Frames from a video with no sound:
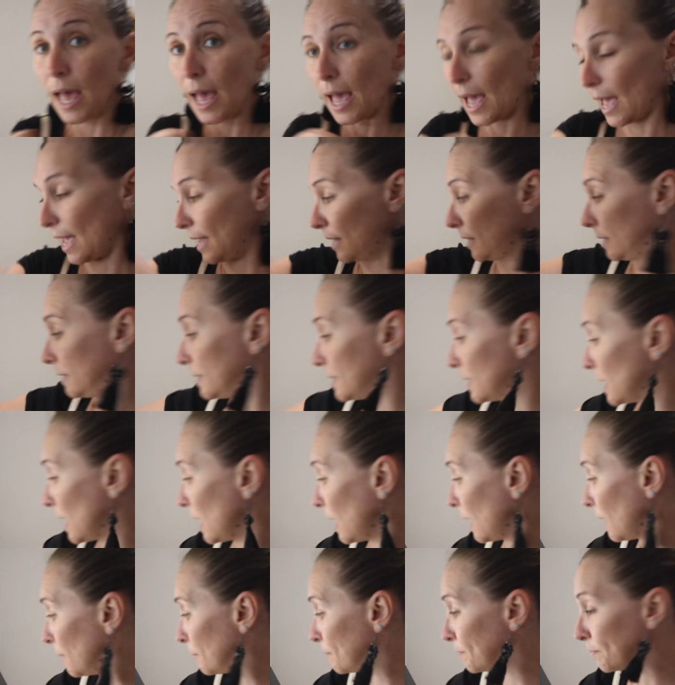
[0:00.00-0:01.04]
and
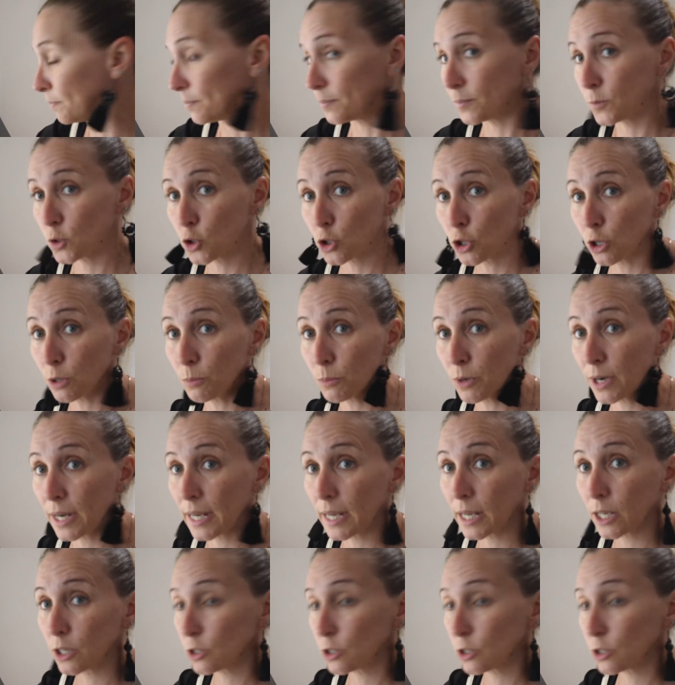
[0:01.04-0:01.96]
turmeric.